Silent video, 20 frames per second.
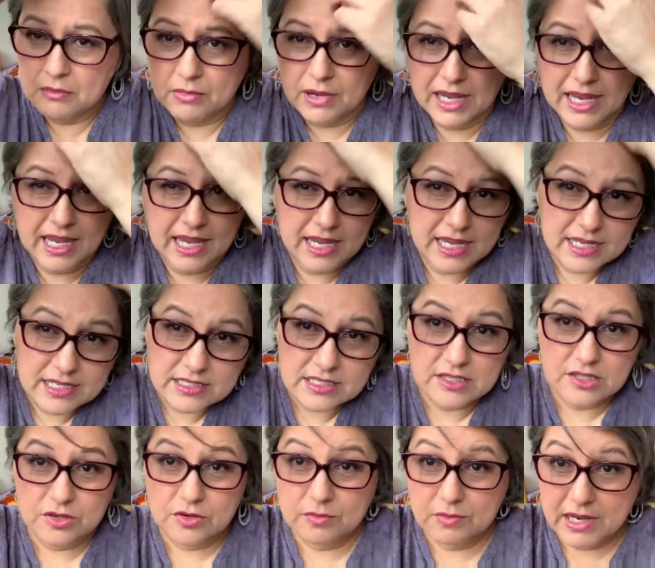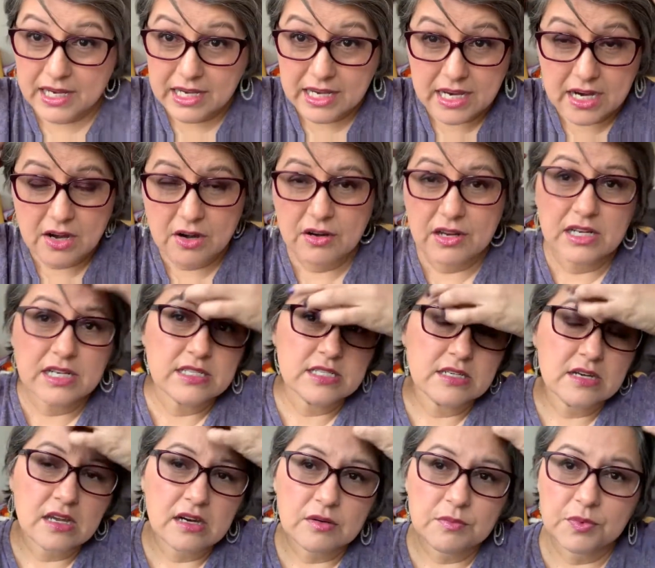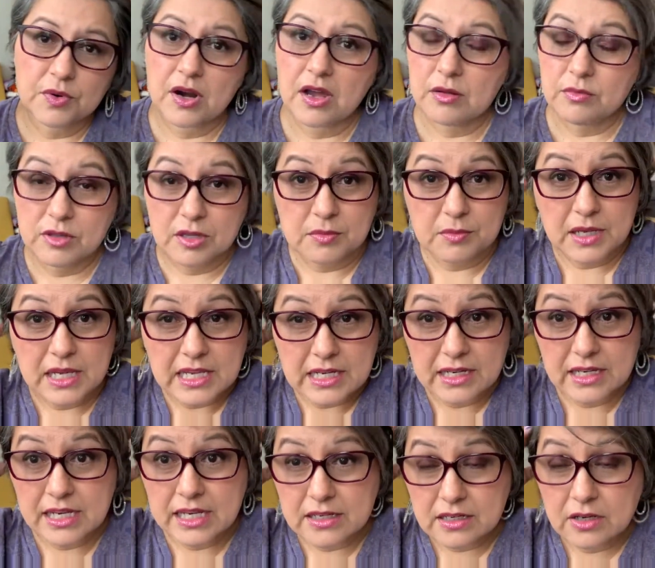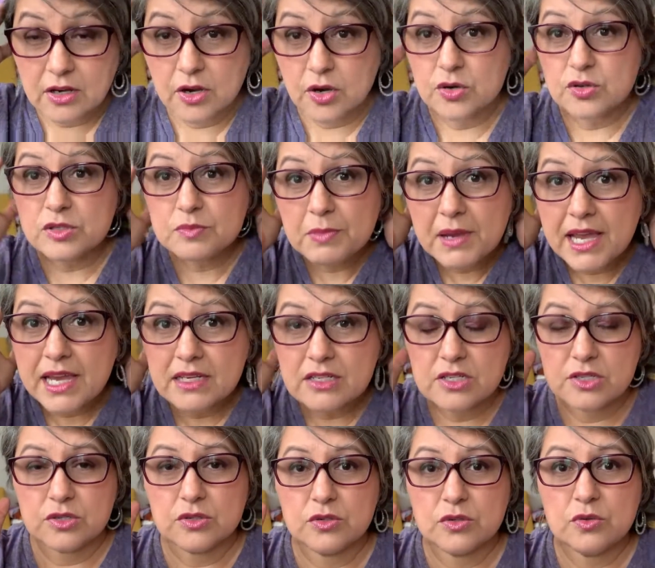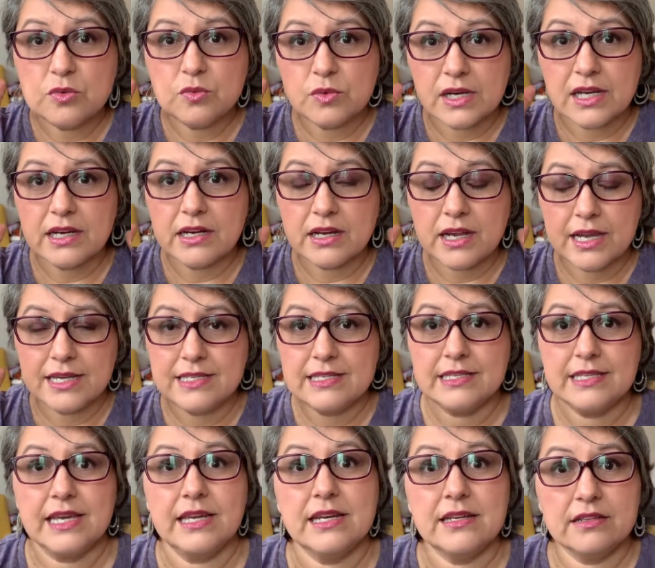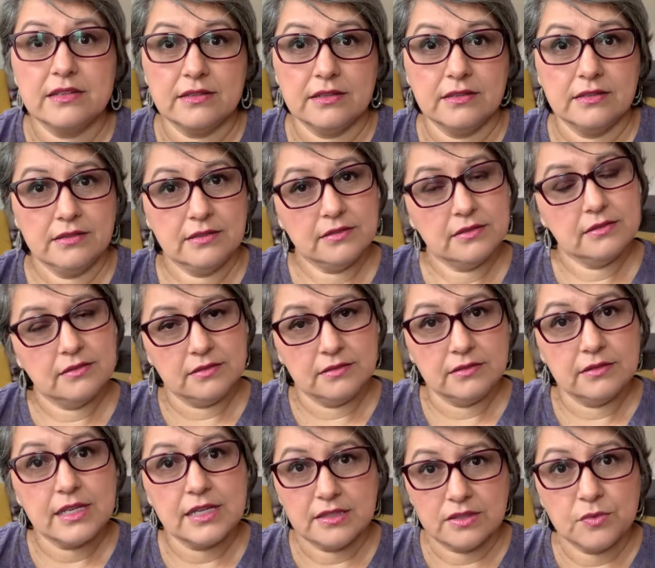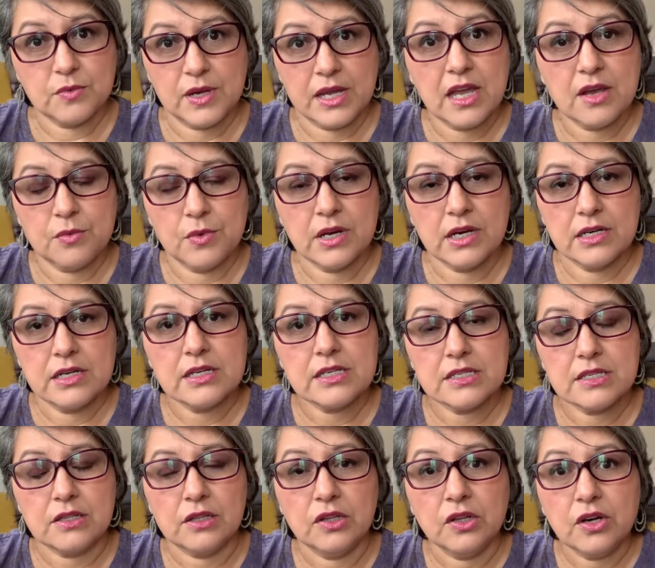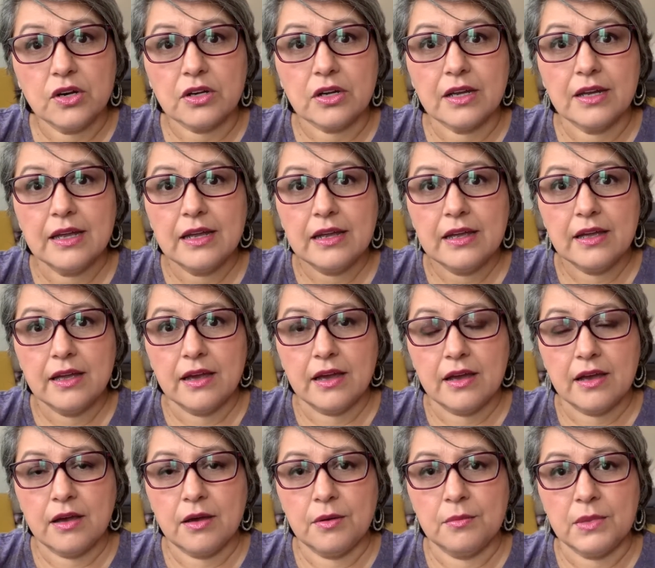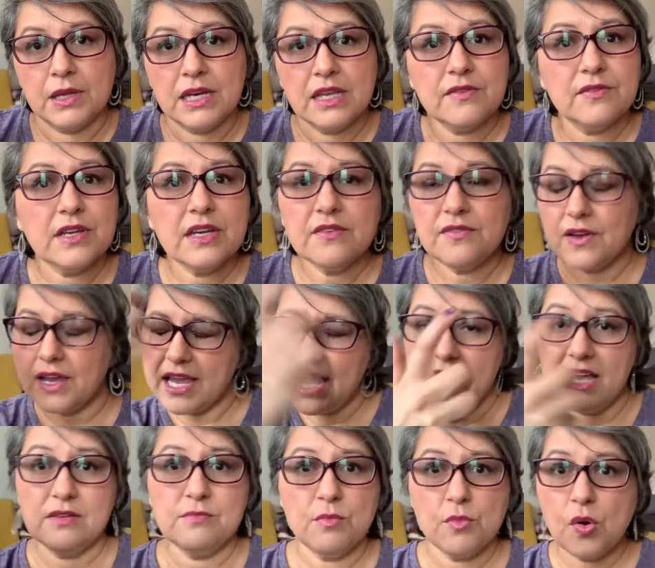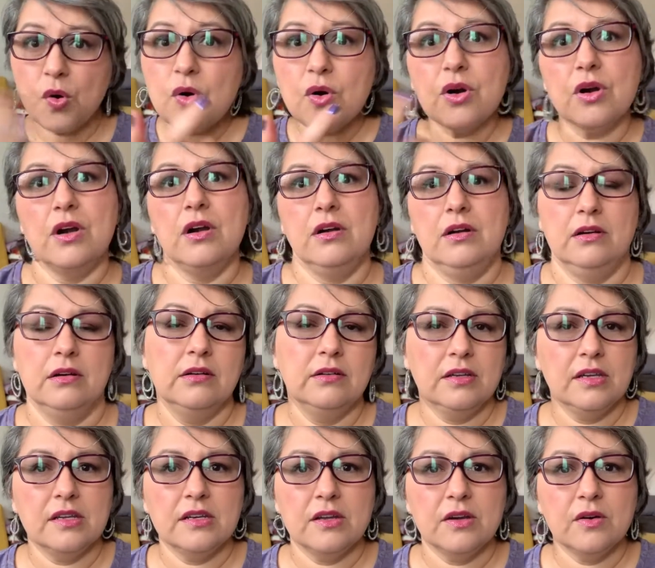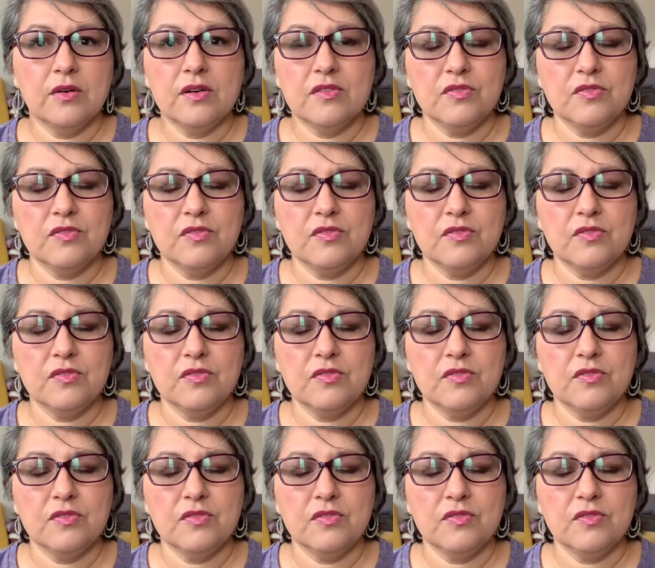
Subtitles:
hands through my hair and it's not a problem. It goes back to what I set it, like the way I wanted it to look. And even if I add more, you know, if